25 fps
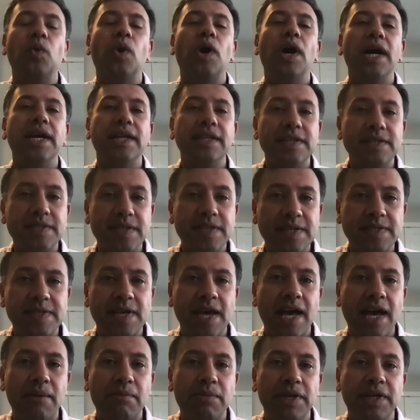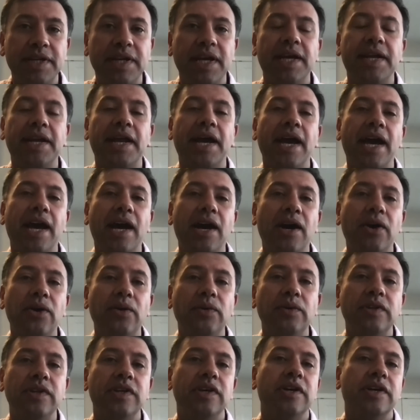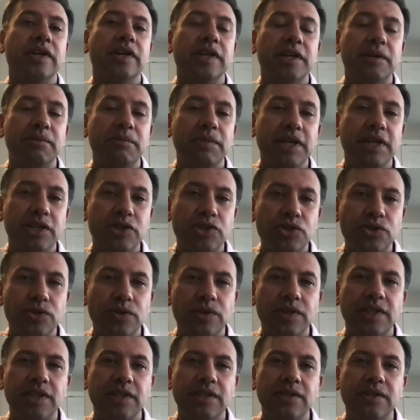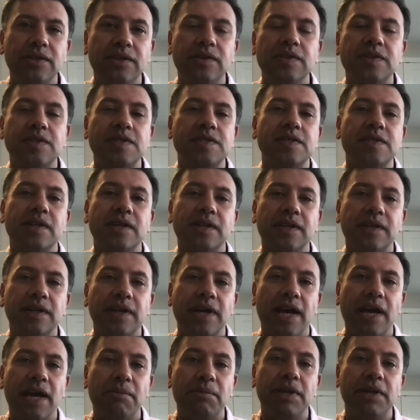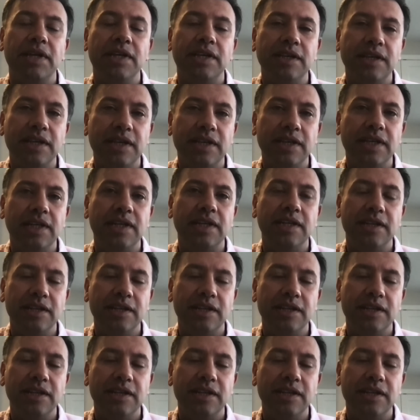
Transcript: why this has happened and how they are going to make sure that you know this is not going to happen again in